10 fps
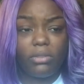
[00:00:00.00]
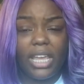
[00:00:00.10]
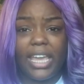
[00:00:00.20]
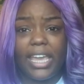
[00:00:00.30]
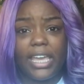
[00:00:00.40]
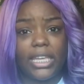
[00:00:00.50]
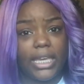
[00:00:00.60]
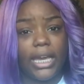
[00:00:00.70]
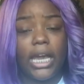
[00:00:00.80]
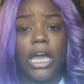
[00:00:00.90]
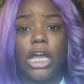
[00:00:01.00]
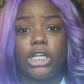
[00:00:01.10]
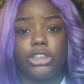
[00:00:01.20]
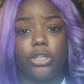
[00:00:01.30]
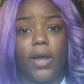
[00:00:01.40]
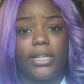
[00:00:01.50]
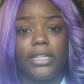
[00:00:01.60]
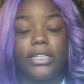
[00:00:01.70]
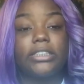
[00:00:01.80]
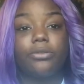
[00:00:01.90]
And yeah, so I
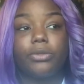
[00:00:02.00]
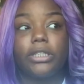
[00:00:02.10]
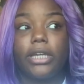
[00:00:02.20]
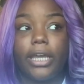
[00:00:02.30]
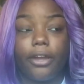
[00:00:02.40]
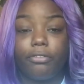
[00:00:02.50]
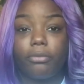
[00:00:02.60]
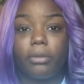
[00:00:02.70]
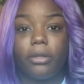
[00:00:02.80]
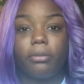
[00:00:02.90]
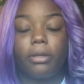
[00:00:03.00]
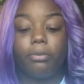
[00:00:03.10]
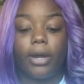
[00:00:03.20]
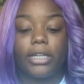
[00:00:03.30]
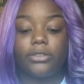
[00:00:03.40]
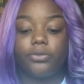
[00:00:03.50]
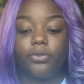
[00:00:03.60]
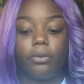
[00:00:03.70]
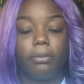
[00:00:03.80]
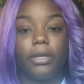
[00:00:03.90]
did get some really good hair from them. The price
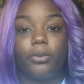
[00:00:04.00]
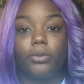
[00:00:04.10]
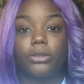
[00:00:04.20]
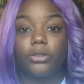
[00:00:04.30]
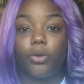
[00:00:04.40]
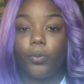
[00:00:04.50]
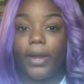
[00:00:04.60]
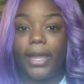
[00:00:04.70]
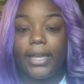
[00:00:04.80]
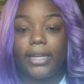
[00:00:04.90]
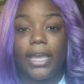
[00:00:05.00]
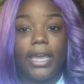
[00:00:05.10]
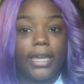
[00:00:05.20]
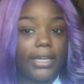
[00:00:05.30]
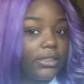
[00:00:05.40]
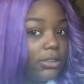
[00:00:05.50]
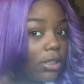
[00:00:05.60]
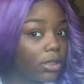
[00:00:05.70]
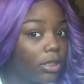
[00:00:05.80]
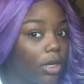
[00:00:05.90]
for me was great. It
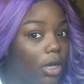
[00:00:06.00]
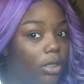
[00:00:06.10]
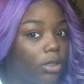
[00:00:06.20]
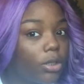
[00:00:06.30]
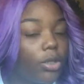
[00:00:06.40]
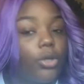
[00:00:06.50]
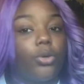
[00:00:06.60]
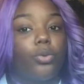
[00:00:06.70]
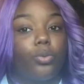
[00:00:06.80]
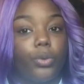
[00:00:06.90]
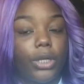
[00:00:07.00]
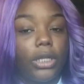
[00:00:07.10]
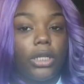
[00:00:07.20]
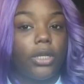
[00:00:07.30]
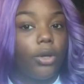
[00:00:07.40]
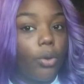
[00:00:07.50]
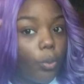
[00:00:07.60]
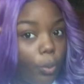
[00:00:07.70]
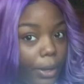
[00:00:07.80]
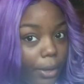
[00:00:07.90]
took the color really
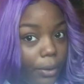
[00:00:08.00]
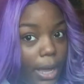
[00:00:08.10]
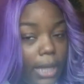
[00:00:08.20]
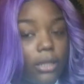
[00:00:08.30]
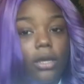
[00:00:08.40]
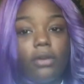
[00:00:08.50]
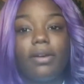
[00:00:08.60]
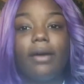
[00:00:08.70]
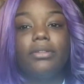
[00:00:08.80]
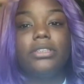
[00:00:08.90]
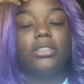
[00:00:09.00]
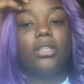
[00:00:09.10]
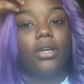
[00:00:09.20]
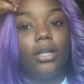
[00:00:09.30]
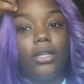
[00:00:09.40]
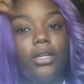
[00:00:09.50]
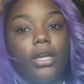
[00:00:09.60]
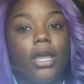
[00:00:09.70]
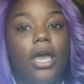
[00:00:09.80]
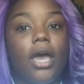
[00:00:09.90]
well. I love how it took the color.
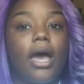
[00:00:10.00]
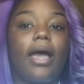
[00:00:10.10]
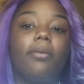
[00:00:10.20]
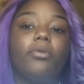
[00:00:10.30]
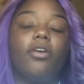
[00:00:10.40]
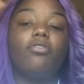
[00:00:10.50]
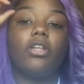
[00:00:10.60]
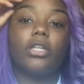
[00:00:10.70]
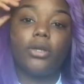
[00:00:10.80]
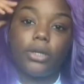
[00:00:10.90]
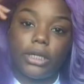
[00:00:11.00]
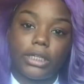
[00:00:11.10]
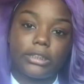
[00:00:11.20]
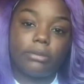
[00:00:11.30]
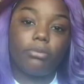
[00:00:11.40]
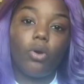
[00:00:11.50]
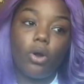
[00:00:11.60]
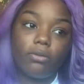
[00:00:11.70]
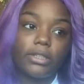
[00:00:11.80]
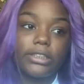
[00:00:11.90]
I'm definitely going to get some more
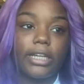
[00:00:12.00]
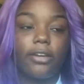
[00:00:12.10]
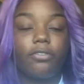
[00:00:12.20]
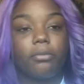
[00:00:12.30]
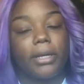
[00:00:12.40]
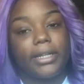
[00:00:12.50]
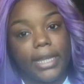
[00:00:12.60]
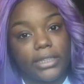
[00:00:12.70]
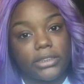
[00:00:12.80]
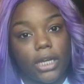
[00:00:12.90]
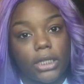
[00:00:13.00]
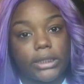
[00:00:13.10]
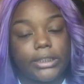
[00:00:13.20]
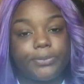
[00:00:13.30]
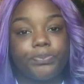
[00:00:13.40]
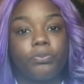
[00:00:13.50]
of this hair for my next color.